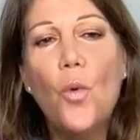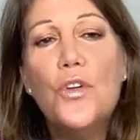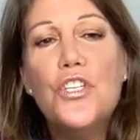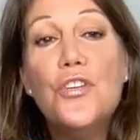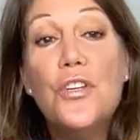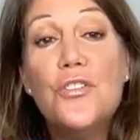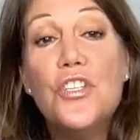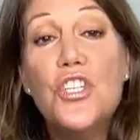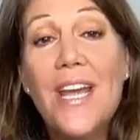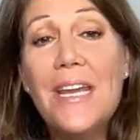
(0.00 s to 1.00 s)
would you use a
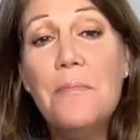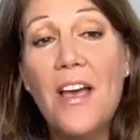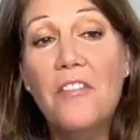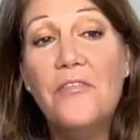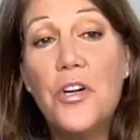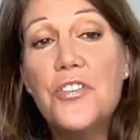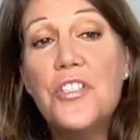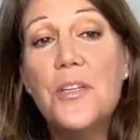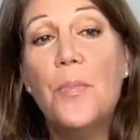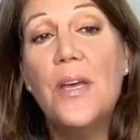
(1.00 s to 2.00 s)
chain mount
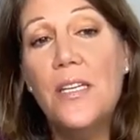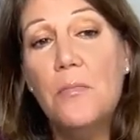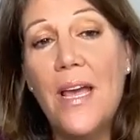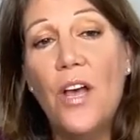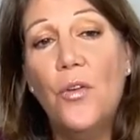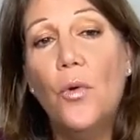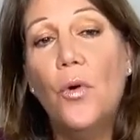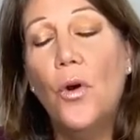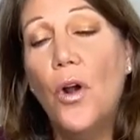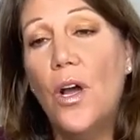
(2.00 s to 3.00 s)
versus a pendant mount
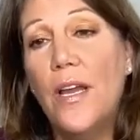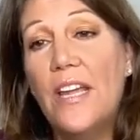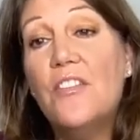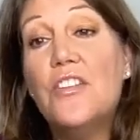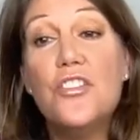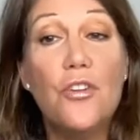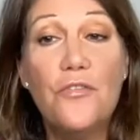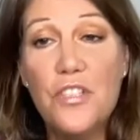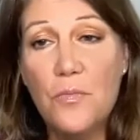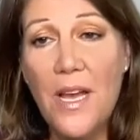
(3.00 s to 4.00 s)
or even a
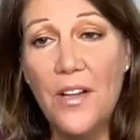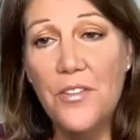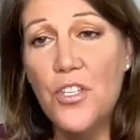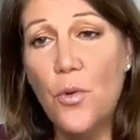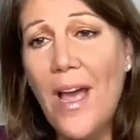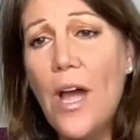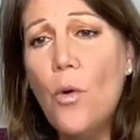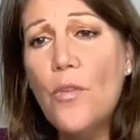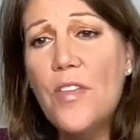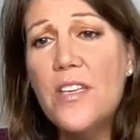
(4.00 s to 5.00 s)
surface mount? So how
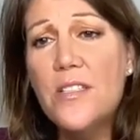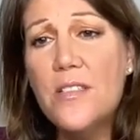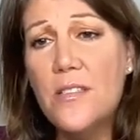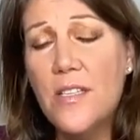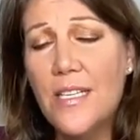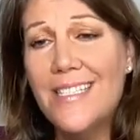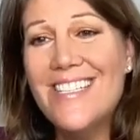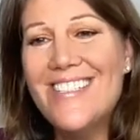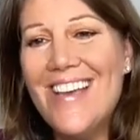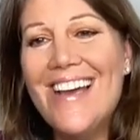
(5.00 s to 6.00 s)
are these
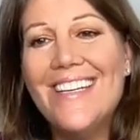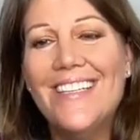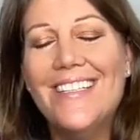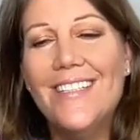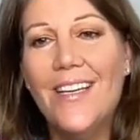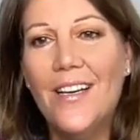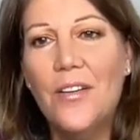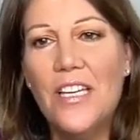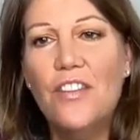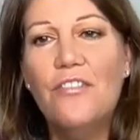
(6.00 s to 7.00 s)
decided
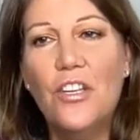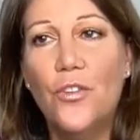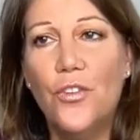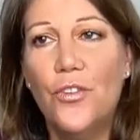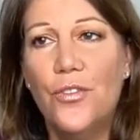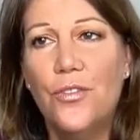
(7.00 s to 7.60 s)
in the field?